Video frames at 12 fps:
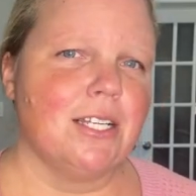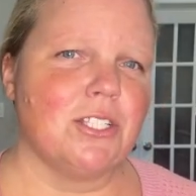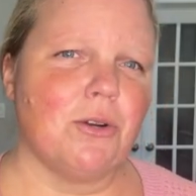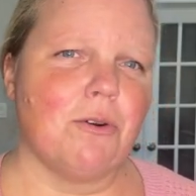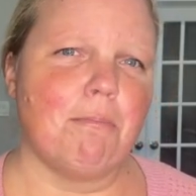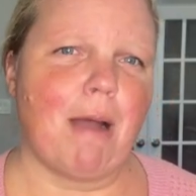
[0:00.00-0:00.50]

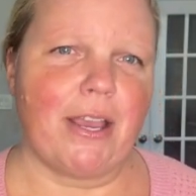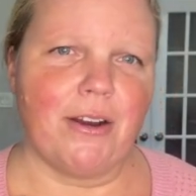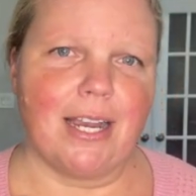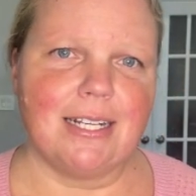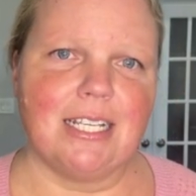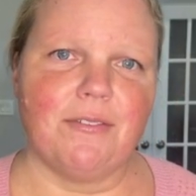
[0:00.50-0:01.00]
So buyer
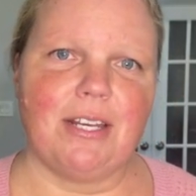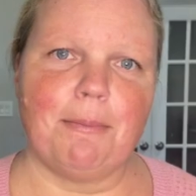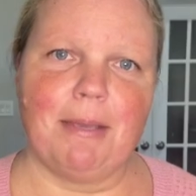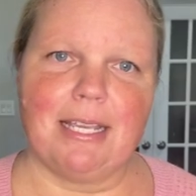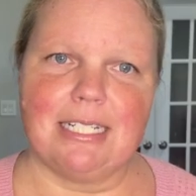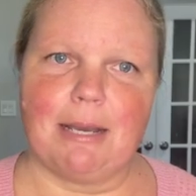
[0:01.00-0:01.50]
activity
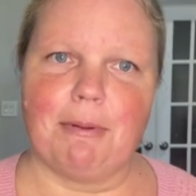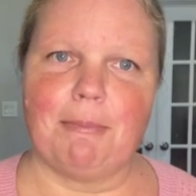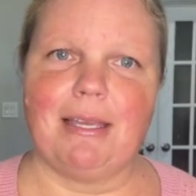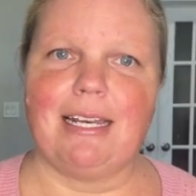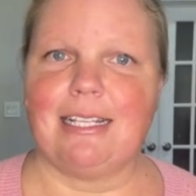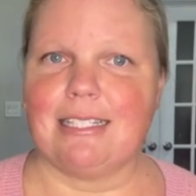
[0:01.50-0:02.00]
picked up a
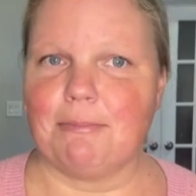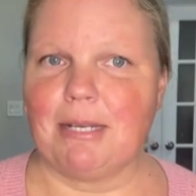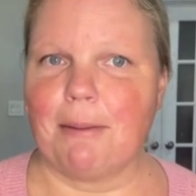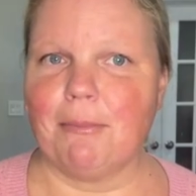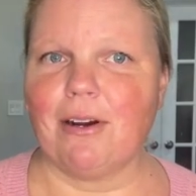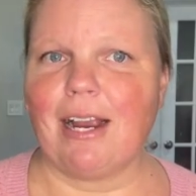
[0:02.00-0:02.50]
bit in
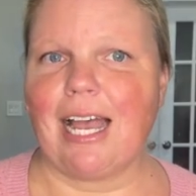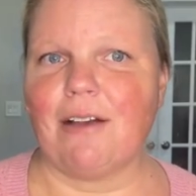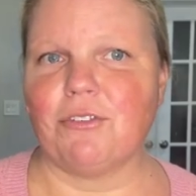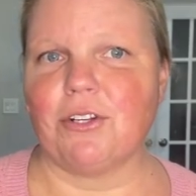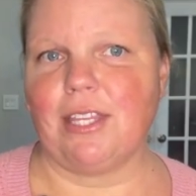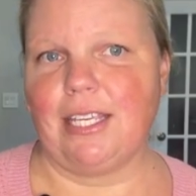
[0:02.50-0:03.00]
September
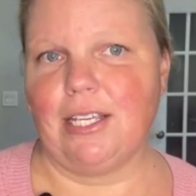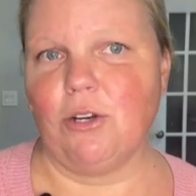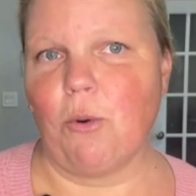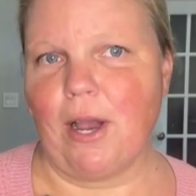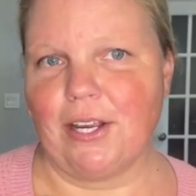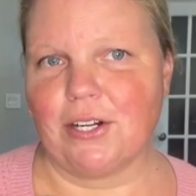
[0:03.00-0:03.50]
after the
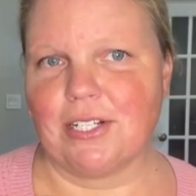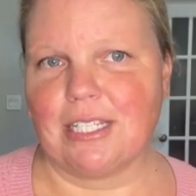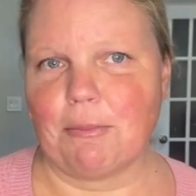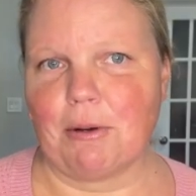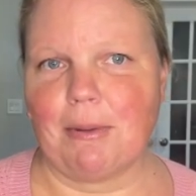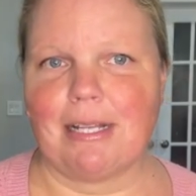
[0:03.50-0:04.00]
quieter
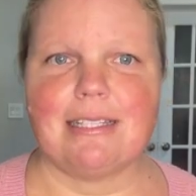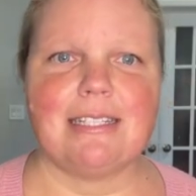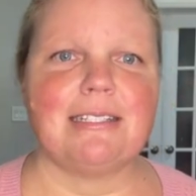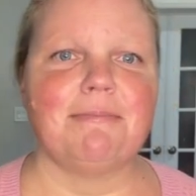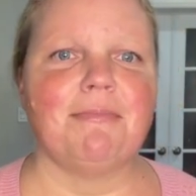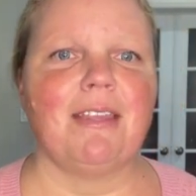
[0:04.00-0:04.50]
summer months.